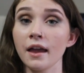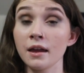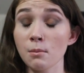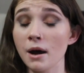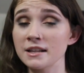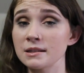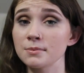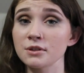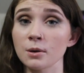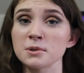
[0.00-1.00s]
in my
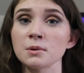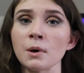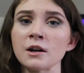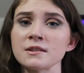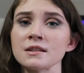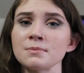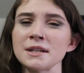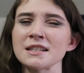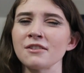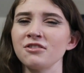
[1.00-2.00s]
subscription boxes
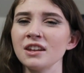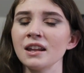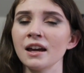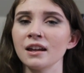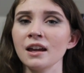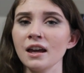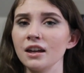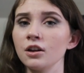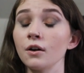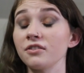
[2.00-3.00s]
because I feel like,
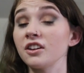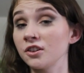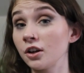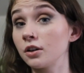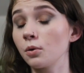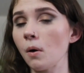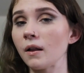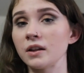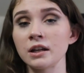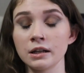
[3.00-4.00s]
you know, if they're good
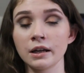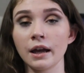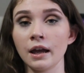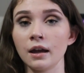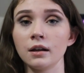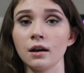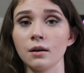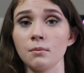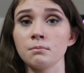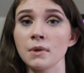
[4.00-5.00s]
quality, it
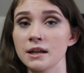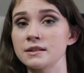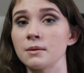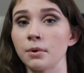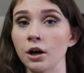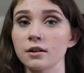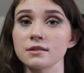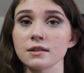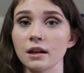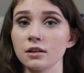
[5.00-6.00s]
makes the
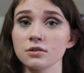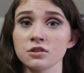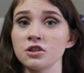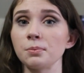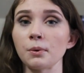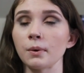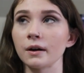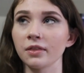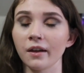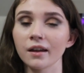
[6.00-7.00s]
box like super
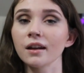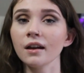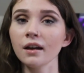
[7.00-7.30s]
worth it.